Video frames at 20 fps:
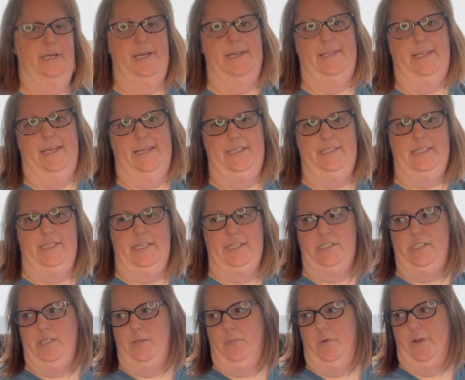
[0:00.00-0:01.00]
I'd like to get
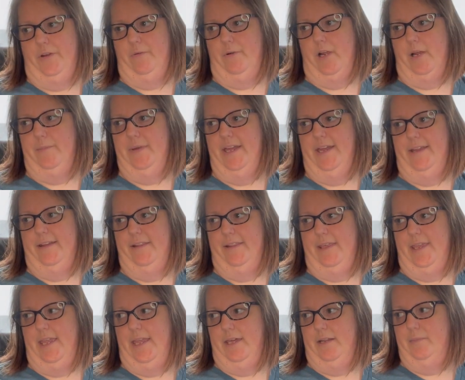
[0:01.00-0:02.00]
to the point where I'm ahead of
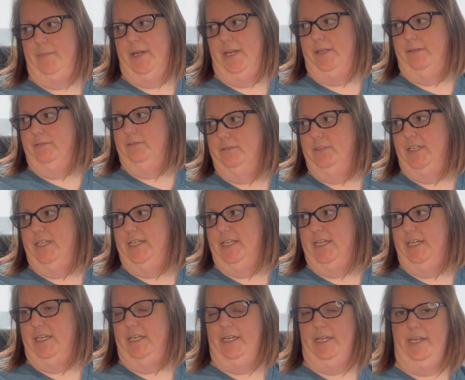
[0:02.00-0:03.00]
the anime and
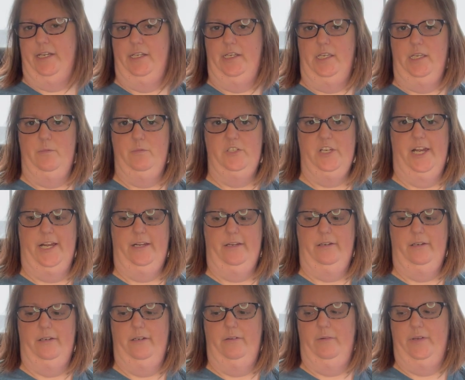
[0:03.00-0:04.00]
I can kind of keep track
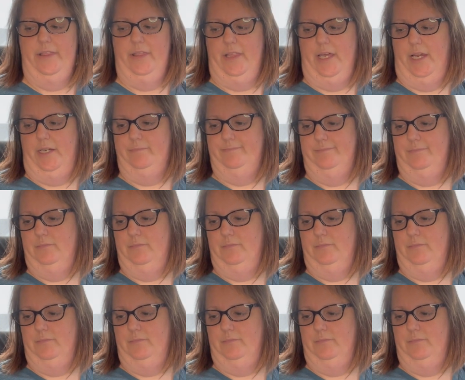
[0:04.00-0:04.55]
with that.